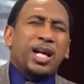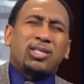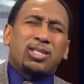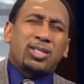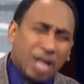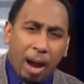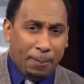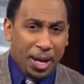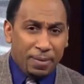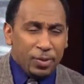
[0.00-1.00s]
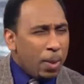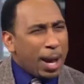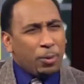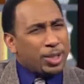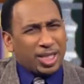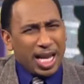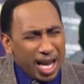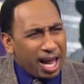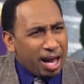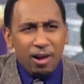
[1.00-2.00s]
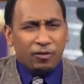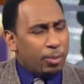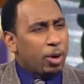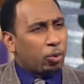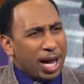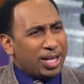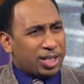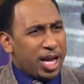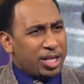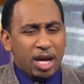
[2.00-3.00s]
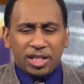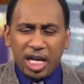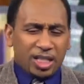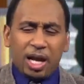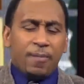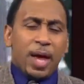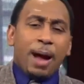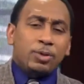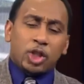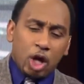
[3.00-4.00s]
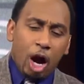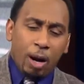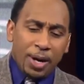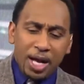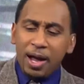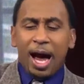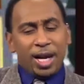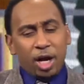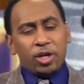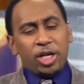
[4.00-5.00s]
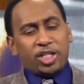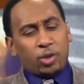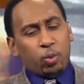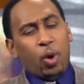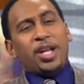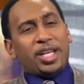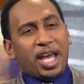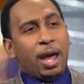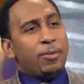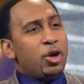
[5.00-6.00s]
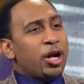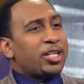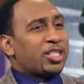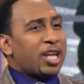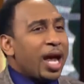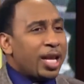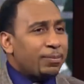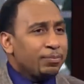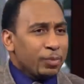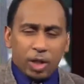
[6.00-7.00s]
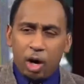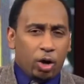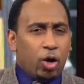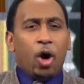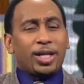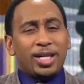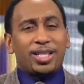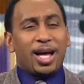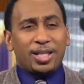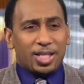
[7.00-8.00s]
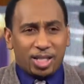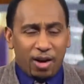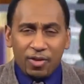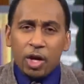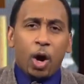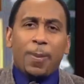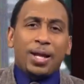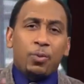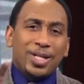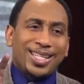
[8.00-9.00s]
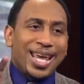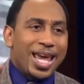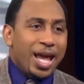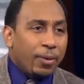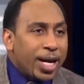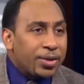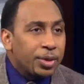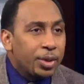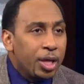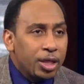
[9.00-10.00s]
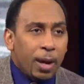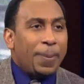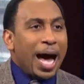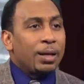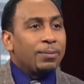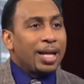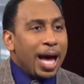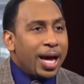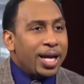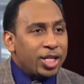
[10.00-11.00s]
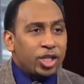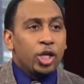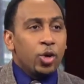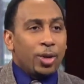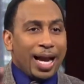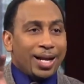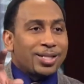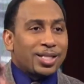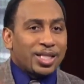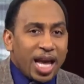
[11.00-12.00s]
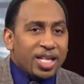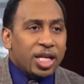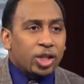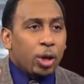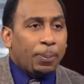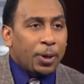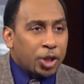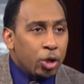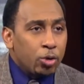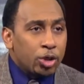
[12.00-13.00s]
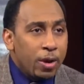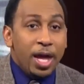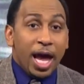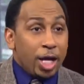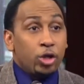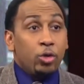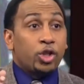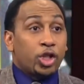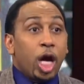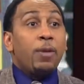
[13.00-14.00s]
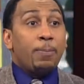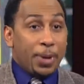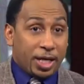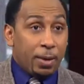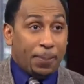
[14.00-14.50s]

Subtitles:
Just stop it. Nobody wants to hear that from the Redskins. I'm sorry. I know you just won the game. You're excited, and all of this other stuff. Nobody wants to hear it. The bottom line is you got a season to produce, and you should be